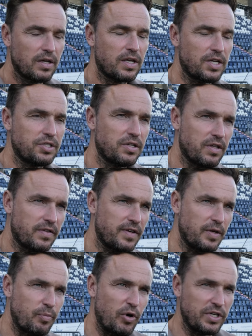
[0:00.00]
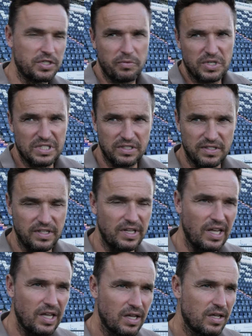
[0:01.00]
gets you the 3 points. It wasn't
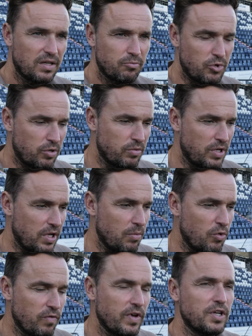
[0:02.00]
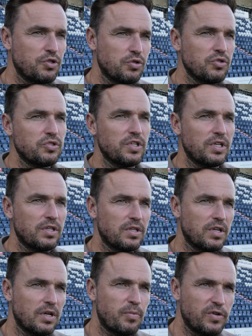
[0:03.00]
today, but we need to move into Tuesday
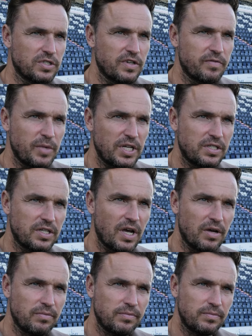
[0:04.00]
in a positive mindset.